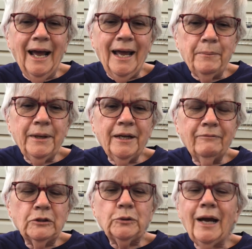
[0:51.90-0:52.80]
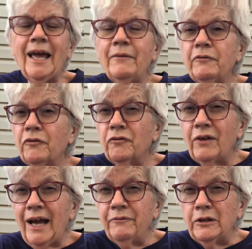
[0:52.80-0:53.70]
Happy anniversary. I have it for
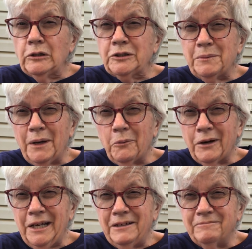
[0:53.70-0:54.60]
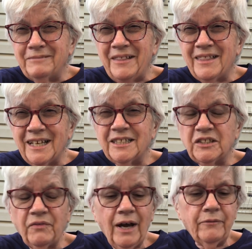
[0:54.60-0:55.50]
5 years, am I right? I think
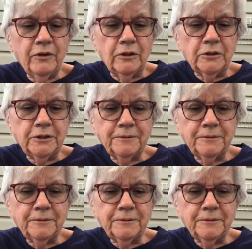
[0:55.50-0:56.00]
it's 5 years.